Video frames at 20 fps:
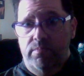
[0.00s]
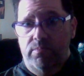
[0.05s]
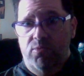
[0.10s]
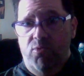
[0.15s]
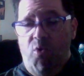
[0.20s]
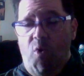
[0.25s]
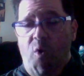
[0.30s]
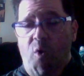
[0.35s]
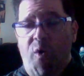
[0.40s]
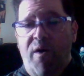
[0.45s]

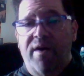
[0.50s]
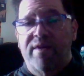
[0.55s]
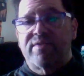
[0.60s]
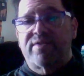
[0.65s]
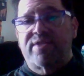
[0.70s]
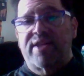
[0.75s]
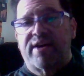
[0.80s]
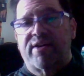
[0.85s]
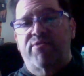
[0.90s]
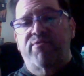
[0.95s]
or
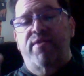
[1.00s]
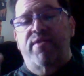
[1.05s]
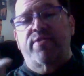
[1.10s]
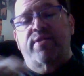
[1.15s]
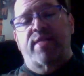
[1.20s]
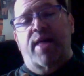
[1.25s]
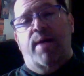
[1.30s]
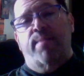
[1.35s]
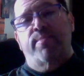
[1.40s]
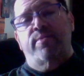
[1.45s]
decorate the
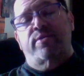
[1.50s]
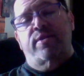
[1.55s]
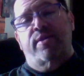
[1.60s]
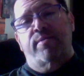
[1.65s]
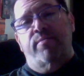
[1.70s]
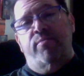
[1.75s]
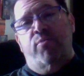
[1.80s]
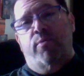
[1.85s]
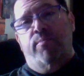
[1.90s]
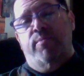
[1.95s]
lobbies
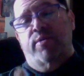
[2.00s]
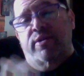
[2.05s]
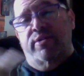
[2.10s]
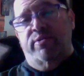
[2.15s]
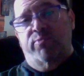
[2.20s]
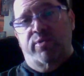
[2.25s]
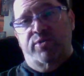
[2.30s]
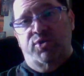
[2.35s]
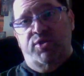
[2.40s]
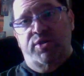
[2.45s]
anymore because of
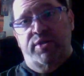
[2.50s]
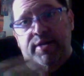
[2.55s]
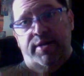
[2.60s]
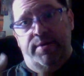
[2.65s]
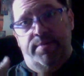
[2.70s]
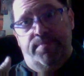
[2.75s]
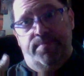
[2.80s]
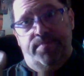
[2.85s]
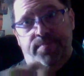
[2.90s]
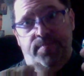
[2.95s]
what she did."
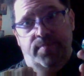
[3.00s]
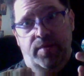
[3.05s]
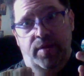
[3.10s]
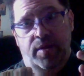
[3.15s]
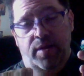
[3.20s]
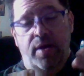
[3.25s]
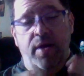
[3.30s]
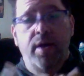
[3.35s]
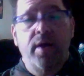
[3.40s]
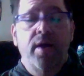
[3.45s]

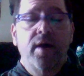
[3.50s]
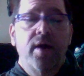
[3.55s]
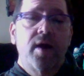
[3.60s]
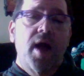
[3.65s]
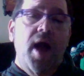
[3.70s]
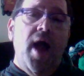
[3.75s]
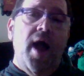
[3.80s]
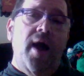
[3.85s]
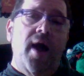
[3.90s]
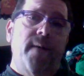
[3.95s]

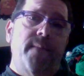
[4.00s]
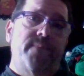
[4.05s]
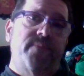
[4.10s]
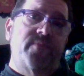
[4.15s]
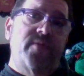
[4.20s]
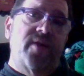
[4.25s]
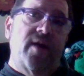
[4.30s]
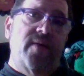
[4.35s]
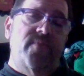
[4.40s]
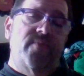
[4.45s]

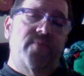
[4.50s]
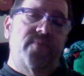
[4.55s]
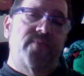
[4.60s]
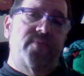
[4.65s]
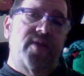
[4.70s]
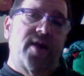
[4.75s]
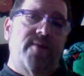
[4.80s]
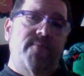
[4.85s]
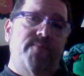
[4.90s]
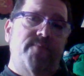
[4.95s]
Now,
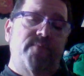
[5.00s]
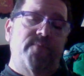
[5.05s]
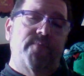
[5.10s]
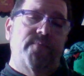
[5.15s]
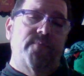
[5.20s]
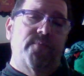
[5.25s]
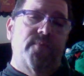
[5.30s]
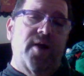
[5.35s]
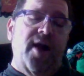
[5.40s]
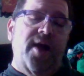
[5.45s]

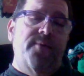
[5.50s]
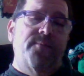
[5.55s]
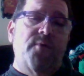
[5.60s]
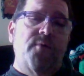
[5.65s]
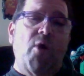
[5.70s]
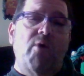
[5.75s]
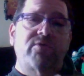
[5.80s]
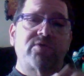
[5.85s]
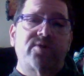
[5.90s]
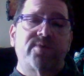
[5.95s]
I
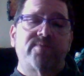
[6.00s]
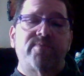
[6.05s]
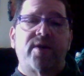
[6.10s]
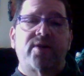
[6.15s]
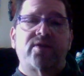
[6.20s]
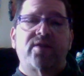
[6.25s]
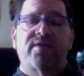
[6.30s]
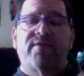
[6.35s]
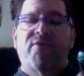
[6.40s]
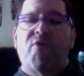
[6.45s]
also
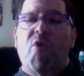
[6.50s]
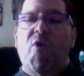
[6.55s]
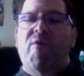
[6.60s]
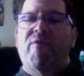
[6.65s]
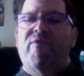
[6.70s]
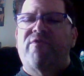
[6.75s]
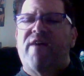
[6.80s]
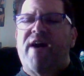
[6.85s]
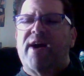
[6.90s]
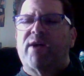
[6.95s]
mentioned the whole
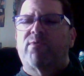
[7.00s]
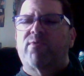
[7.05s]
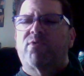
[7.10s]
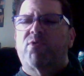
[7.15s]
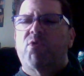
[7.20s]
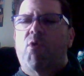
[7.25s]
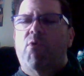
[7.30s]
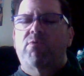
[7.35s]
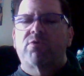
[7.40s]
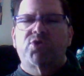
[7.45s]
fact with
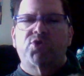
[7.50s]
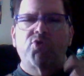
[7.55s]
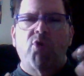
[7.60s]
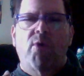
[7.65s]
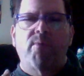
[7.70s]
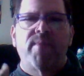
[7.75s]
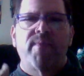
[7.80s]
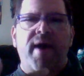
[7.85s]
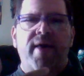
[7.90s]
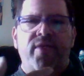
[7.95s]
the whole
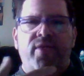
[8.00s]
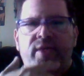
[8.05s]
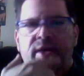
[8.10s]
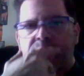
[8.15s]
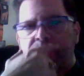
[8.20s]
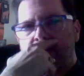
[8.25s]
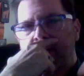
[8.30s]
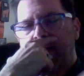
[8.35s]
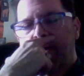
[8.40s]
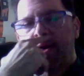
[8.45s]
snowman
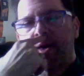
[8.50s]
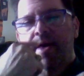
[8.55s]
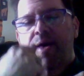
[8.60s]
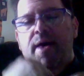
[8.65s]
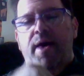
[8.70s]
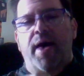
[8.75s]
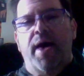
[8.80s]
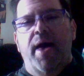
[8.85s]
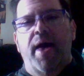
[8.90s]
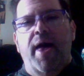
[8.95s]
thing,
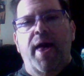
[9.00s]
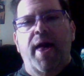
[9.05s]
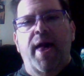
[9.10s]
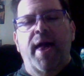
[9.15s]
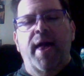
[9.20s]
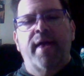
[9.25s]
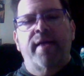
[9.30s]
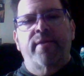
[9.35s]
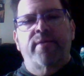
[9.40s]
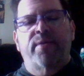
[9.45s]

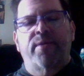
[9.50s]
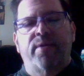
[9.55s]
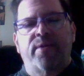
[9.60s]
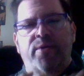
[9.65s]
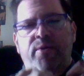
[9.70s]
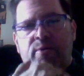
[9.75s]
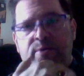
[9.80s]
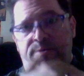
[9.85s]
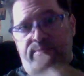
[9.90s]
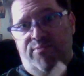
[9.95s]
and you
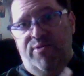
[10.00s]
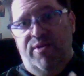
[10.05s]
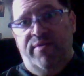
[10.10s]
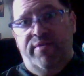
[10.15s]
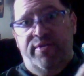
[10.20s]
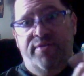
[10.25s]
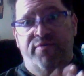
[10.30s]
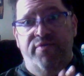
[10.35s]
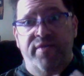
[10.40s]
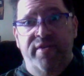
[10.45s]
know, in the
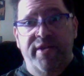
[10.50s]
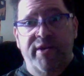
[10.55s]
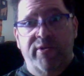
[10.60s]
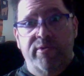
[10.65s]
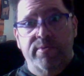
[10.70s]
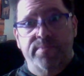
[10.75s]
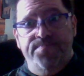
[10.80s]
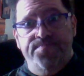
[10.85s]
previous video,